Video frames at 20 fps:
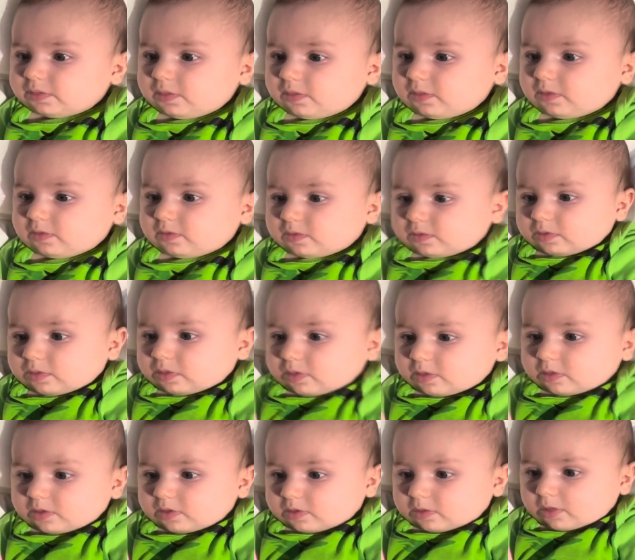And
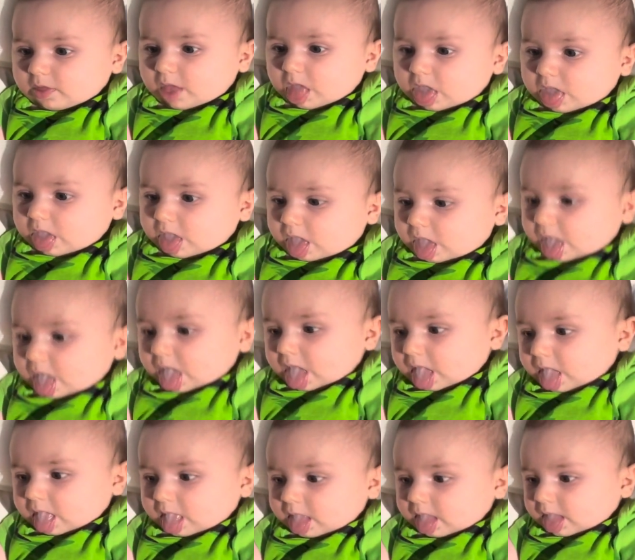then I think this just
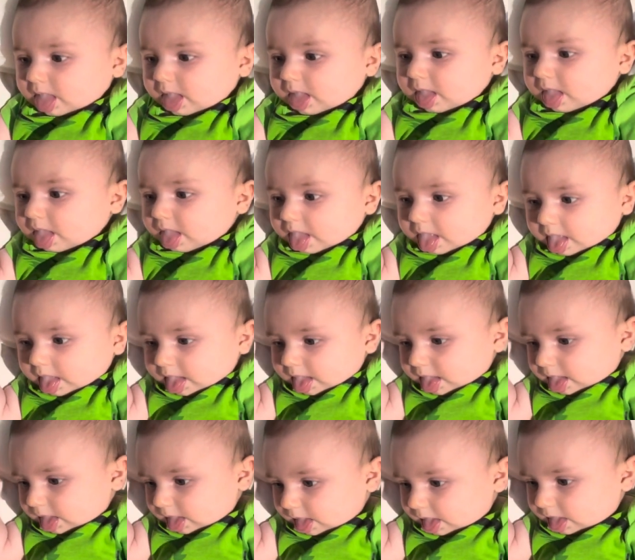says some of the same
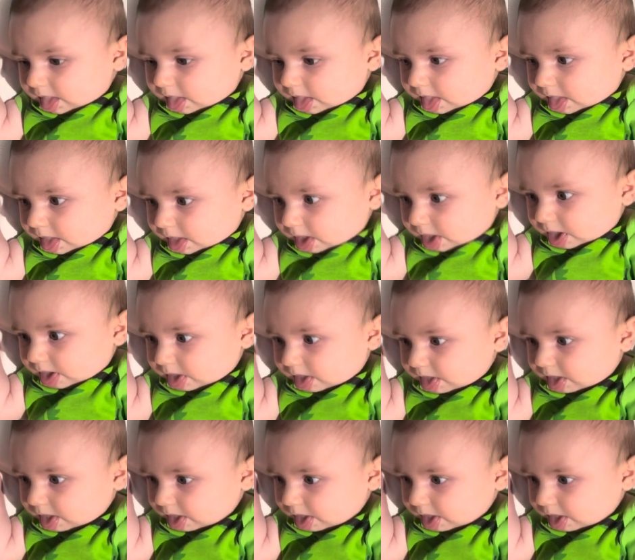stuff that the outside,